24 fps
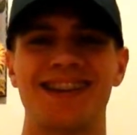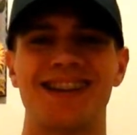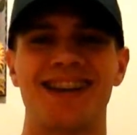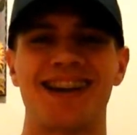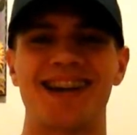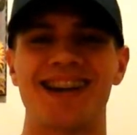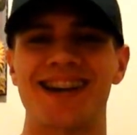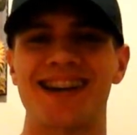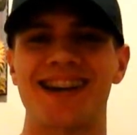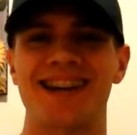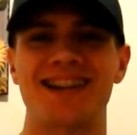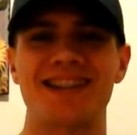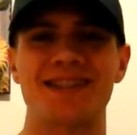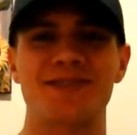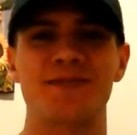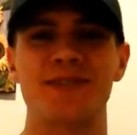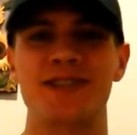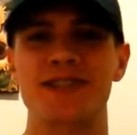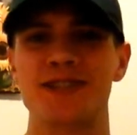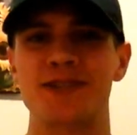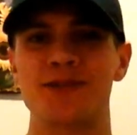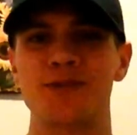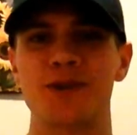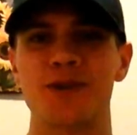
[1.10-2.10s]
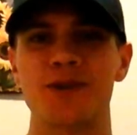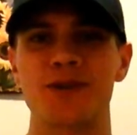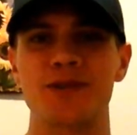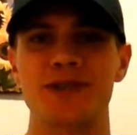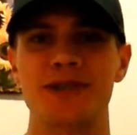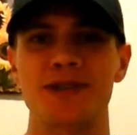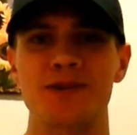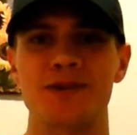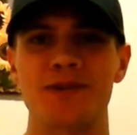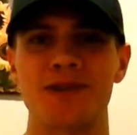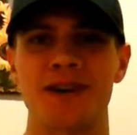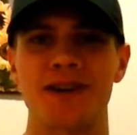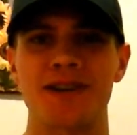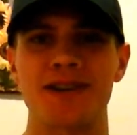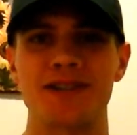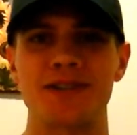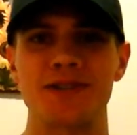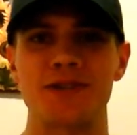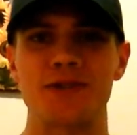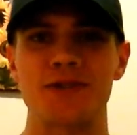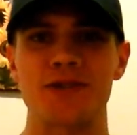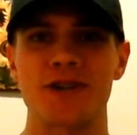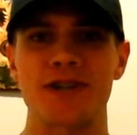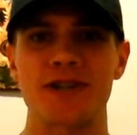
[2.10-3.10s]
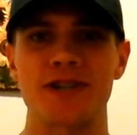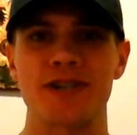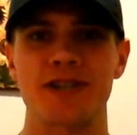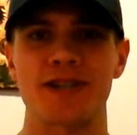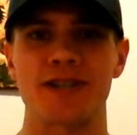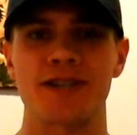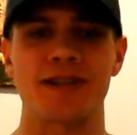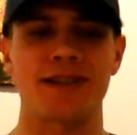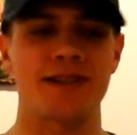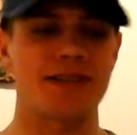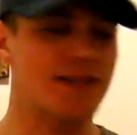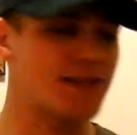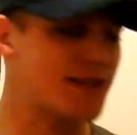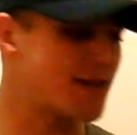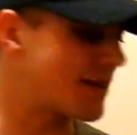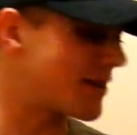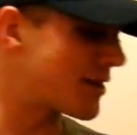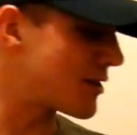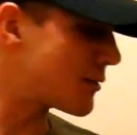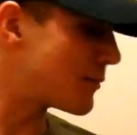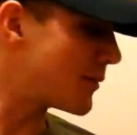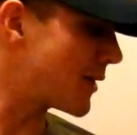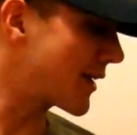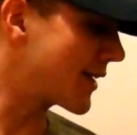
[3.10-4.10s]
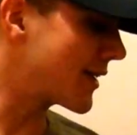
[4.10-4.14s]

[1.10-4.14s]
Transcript: Hi guys, Vincent Rose here with Honest Nutrition. Sitting here in my